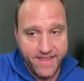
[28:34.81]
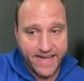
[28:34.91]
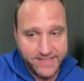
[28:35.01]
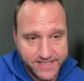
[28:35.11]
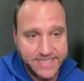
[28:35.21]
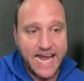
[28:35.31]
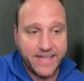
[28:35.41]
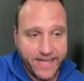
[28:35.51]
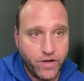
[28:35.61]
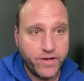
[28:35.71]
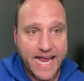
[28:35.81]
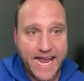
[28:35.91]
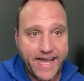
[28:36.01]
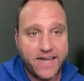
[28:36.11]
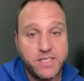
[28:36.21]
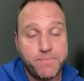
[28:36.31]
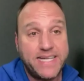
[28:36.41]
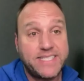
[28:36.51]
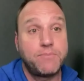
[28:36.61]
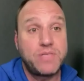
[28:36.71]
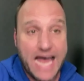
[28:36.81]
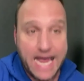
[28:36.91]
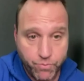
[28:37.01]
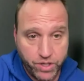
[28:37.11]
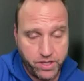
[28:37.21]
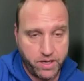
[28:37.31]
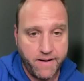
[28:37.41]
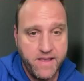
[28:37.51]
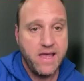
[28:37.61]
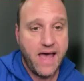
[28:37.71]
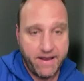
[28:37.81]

That's a sign like, okay, I got to spend some time with her.